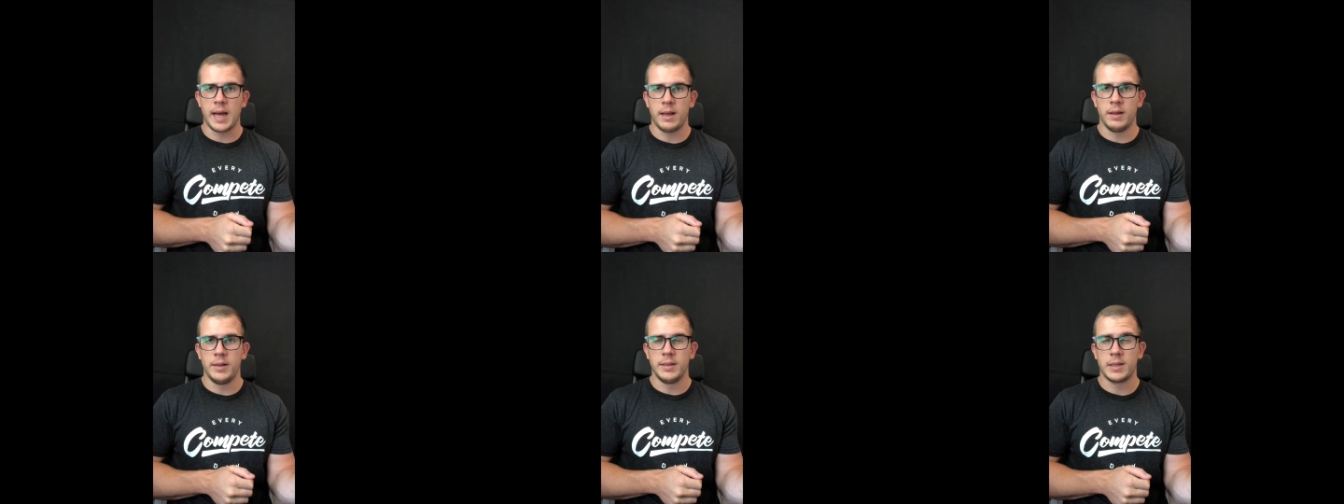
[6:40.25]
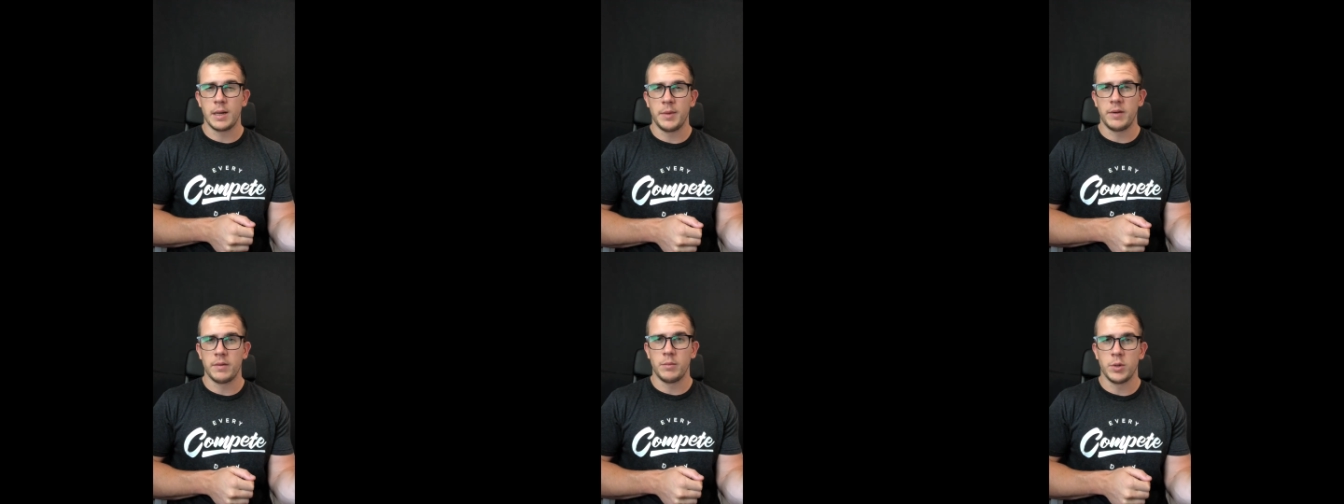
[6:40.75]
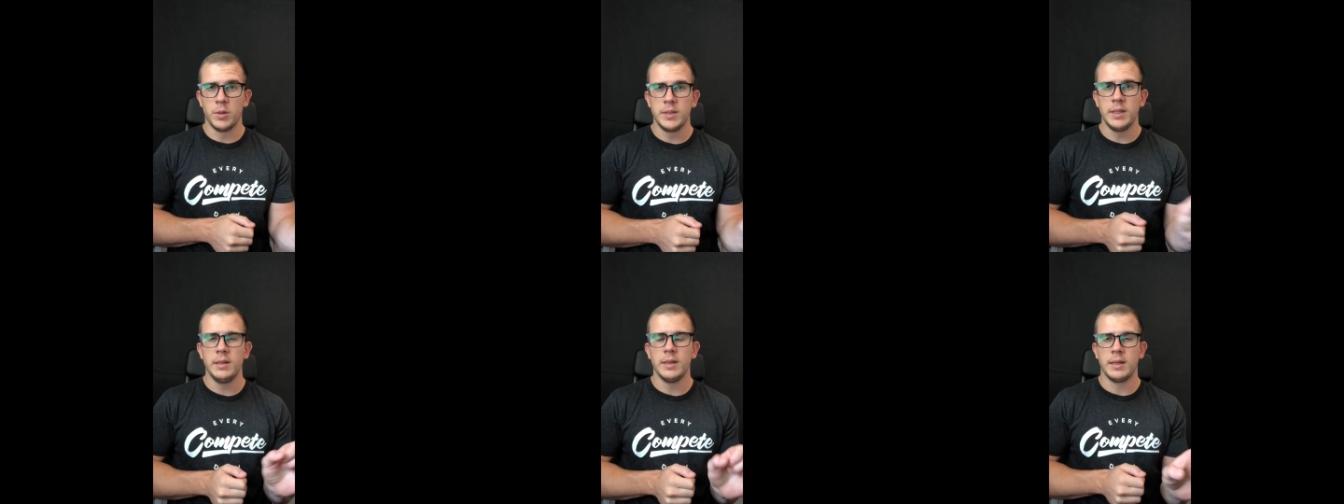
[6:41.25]
calories coming from
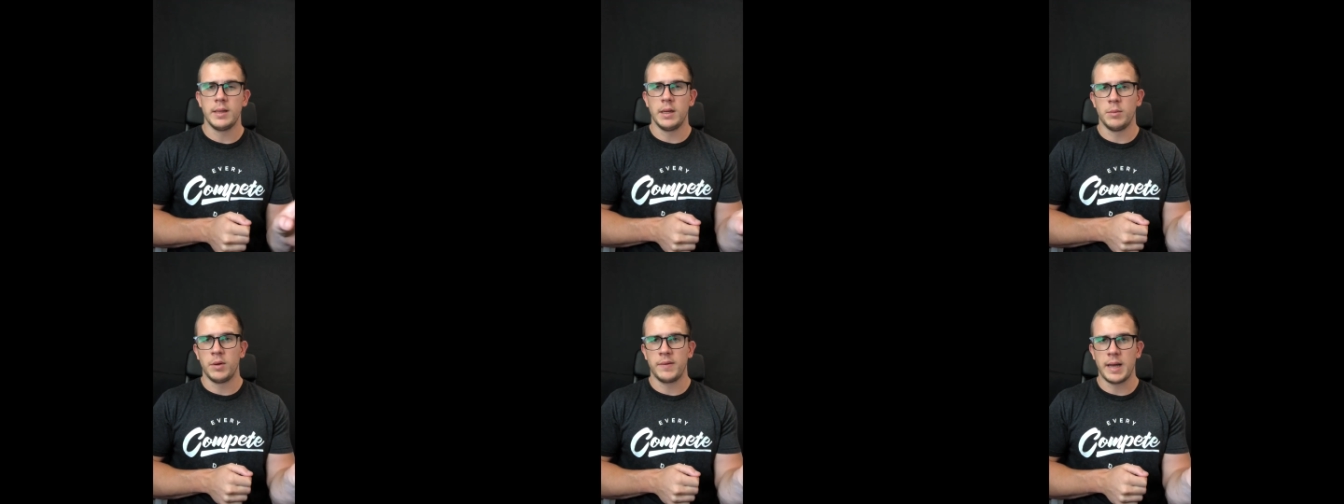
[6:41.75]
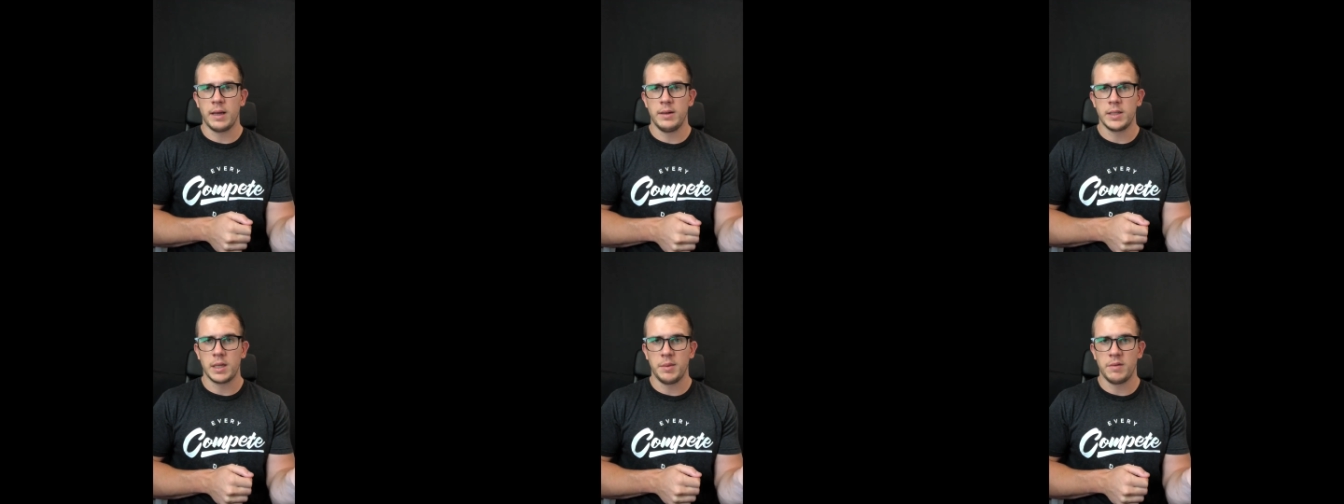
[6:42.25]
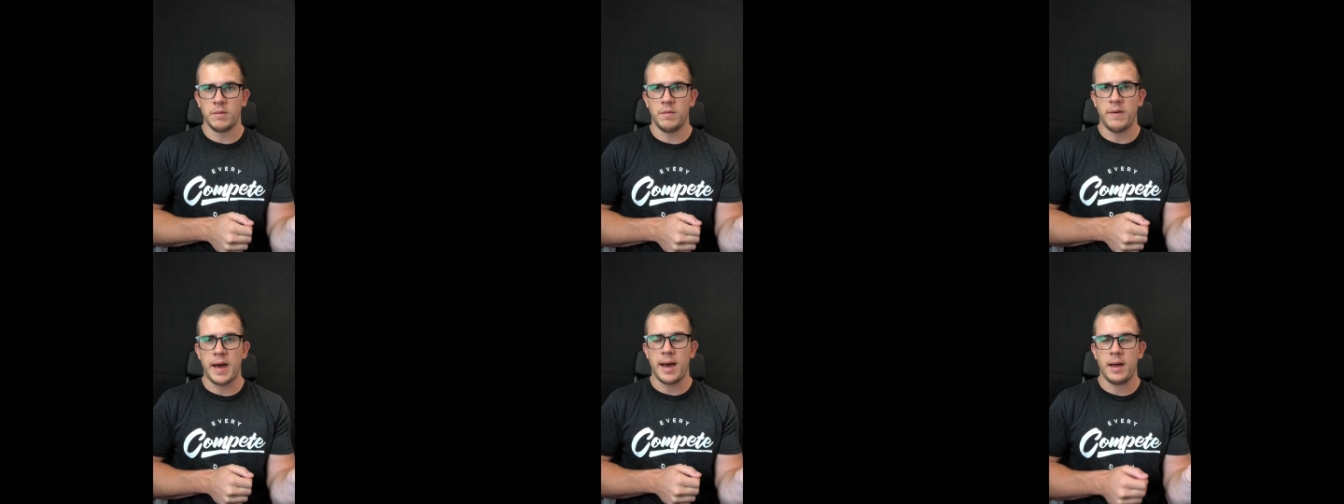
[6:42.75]
protein and the number of calories coming from
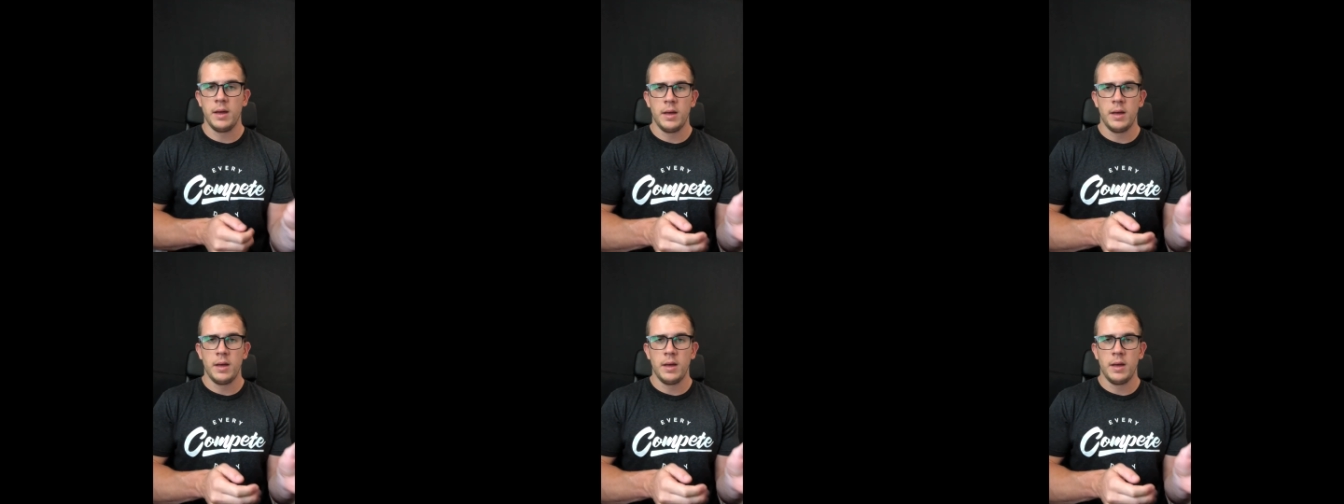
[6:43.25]
fat.